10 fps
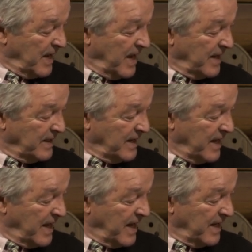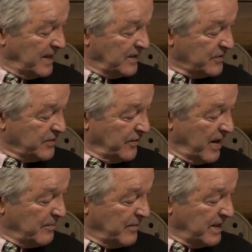and and so
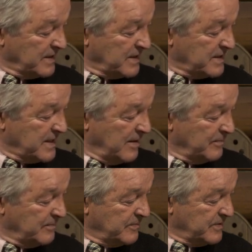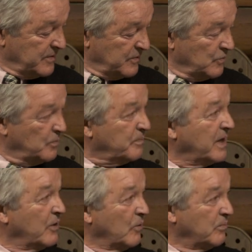that brings us up to
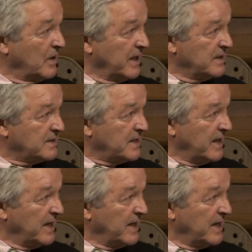Peyto Place, I